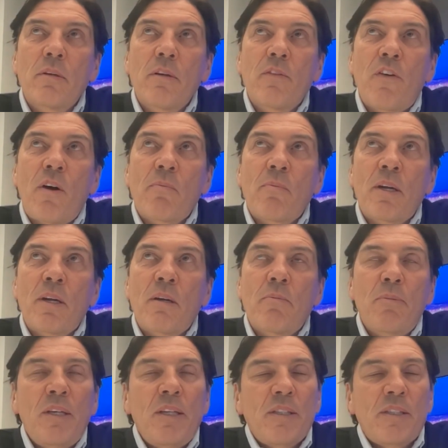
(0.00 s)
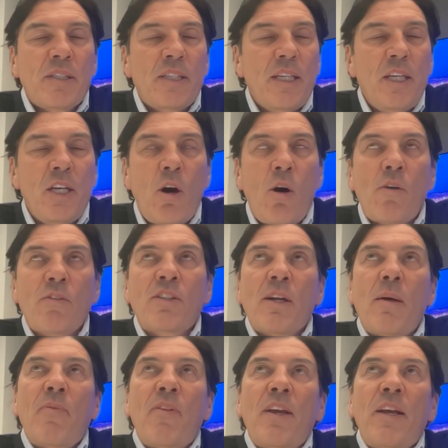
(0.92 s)
if I'm going to be the CEO of
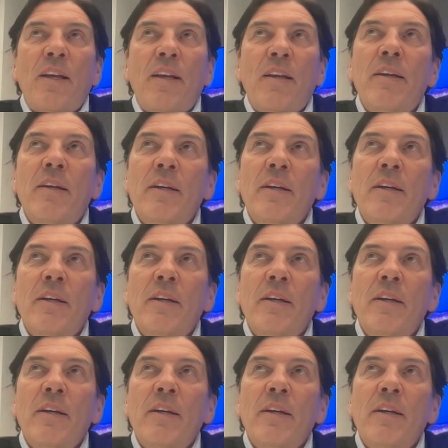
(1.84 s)
something,